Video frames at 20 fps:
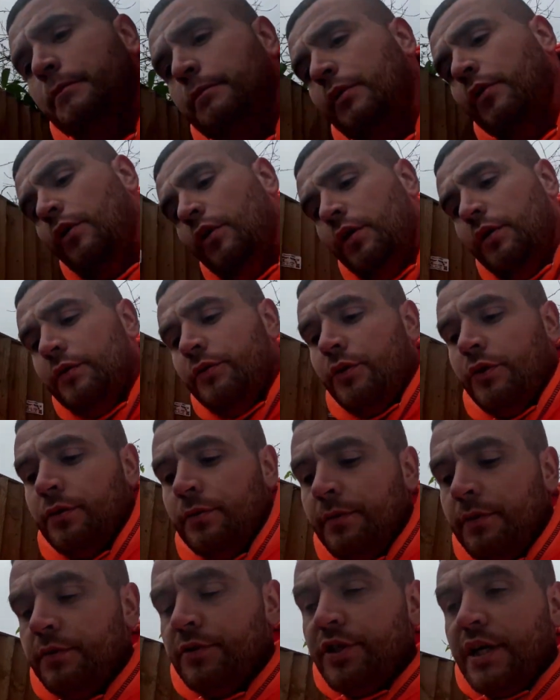but
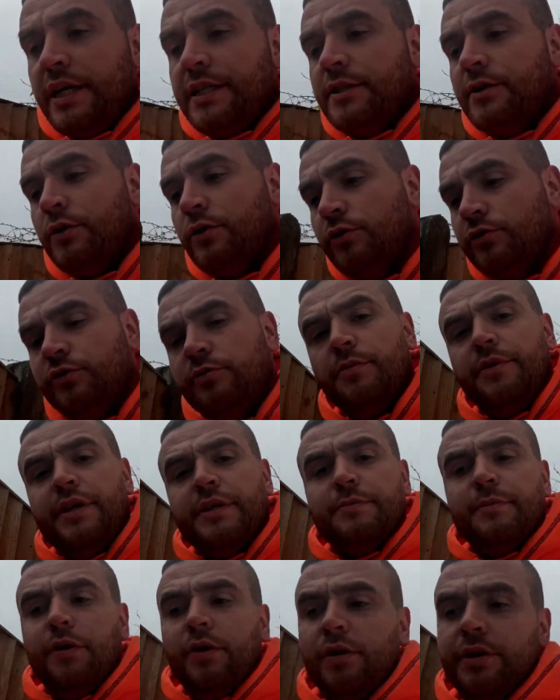I was chatting to the customer
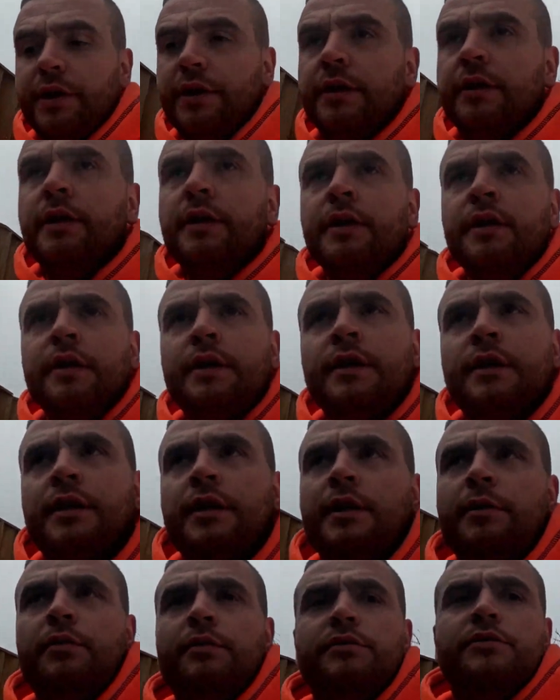this morning
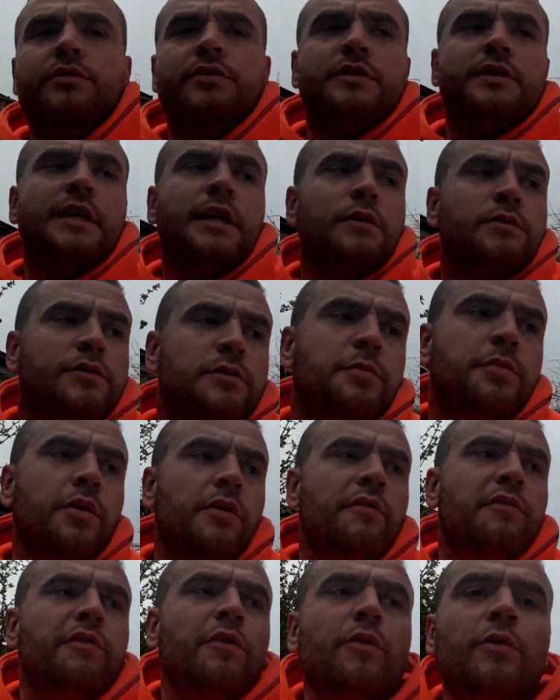and he wants us now to
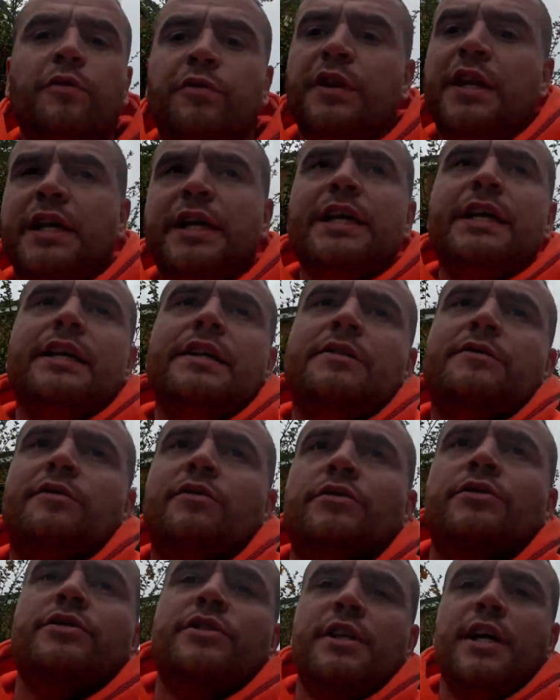put full flag in his
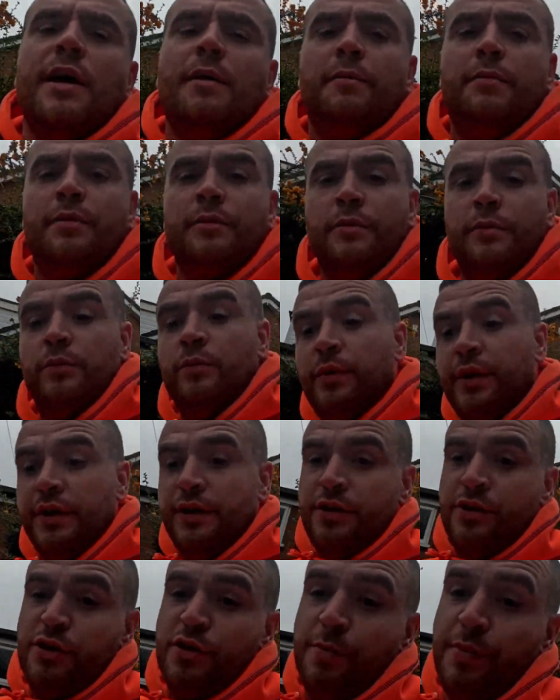front step,
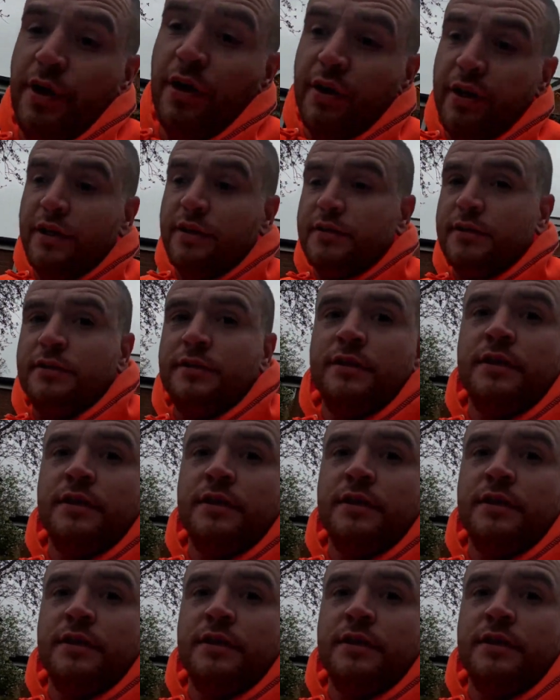which to be honest